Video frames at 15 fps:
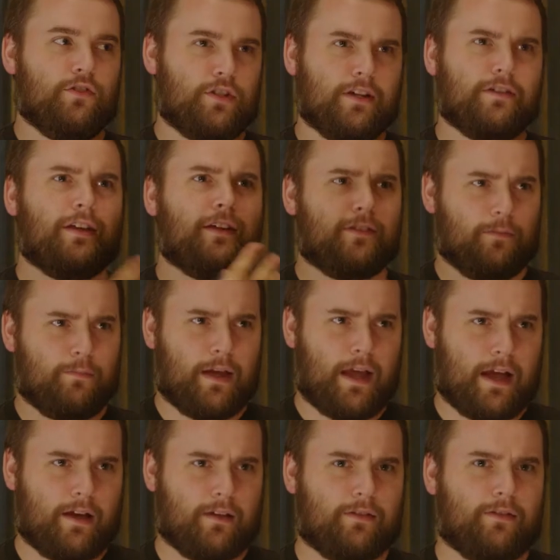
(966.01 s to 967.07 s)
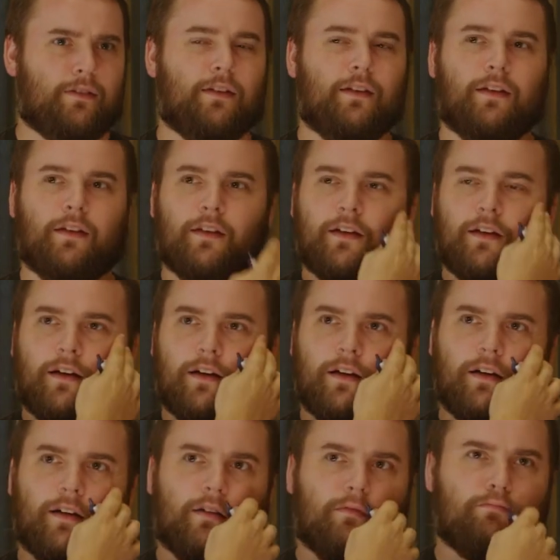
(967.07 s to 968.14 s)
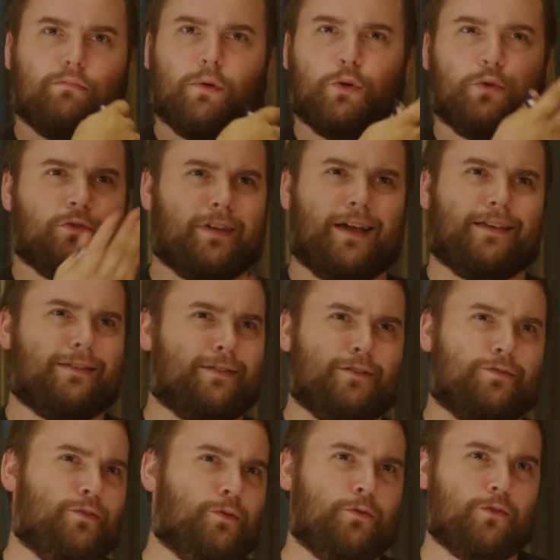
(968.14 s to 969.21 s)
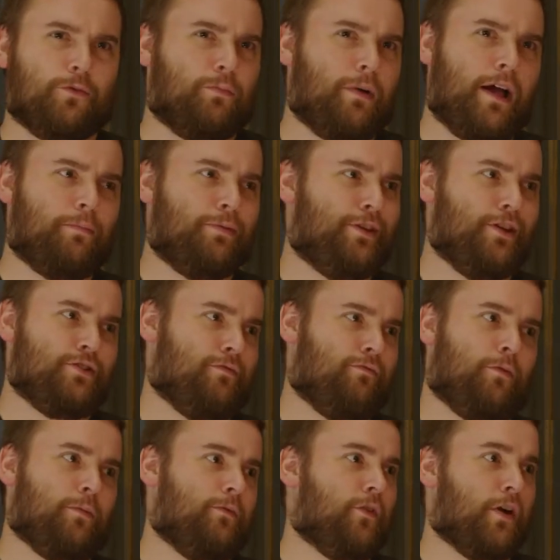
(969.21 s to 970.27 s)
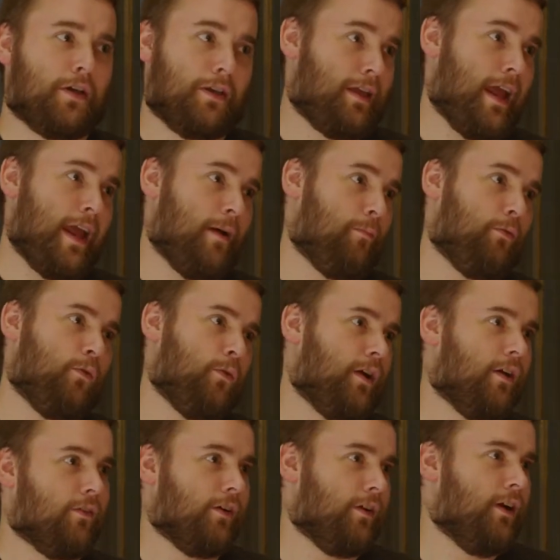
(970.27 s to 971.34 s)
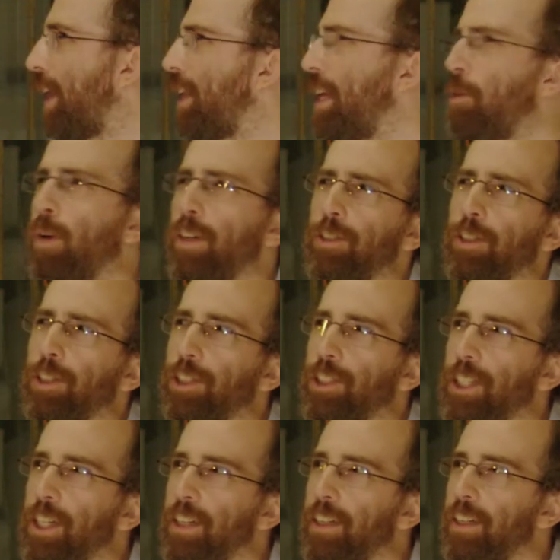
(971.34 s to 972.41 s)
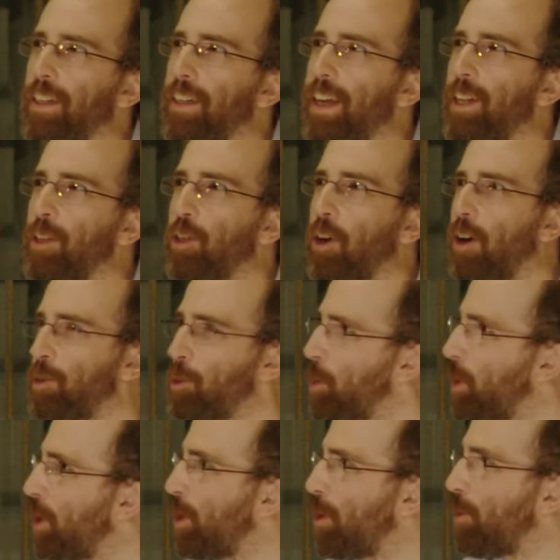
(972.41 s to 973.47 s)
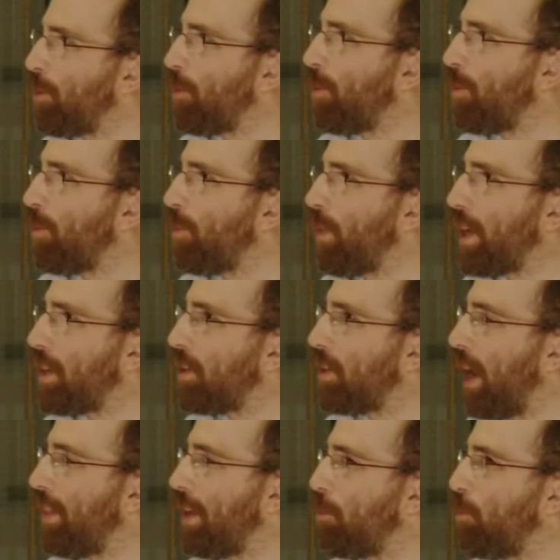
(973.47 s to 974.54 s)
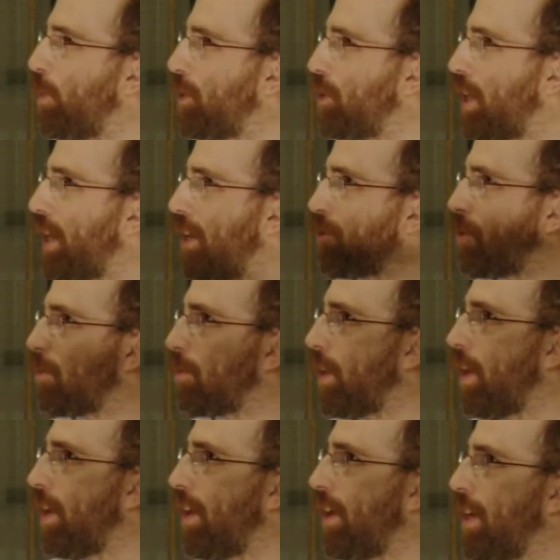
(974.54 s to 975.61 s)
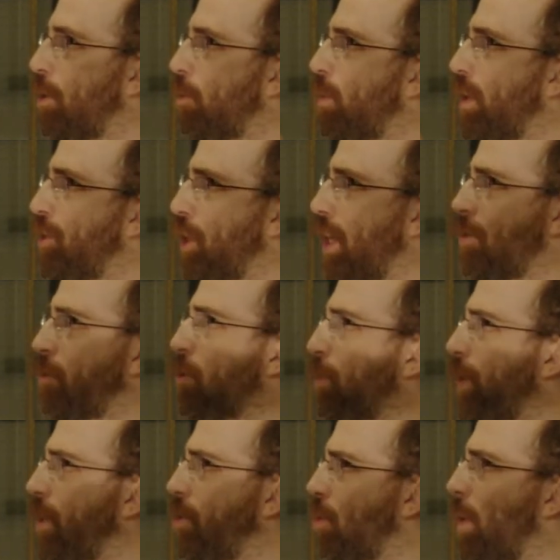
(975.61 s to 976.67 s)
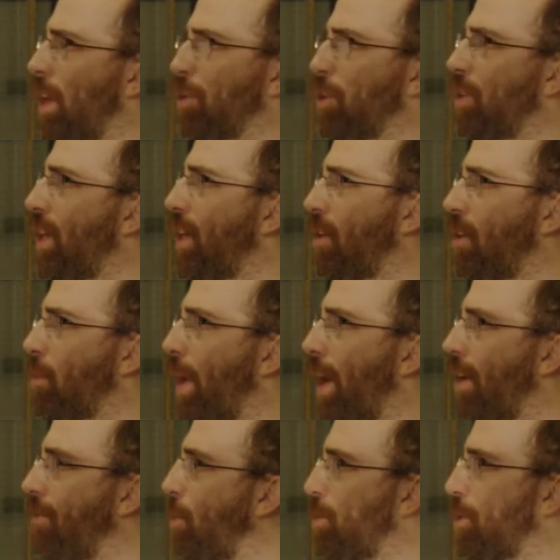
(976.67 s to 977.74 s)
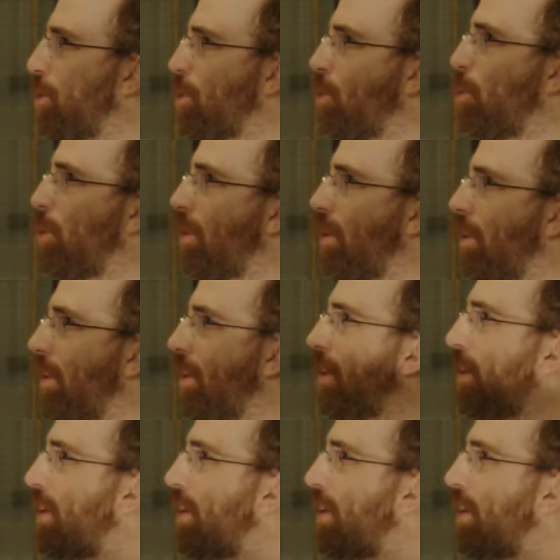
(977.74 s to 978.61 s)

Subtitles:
Jane takes a bath. Mose asks if it was by petition from the fucking camp or whatever. then he wants to sit and talk to her. Like, I think when she has her, either when she has her speech or while she's taking her bath, I wasn't too clear.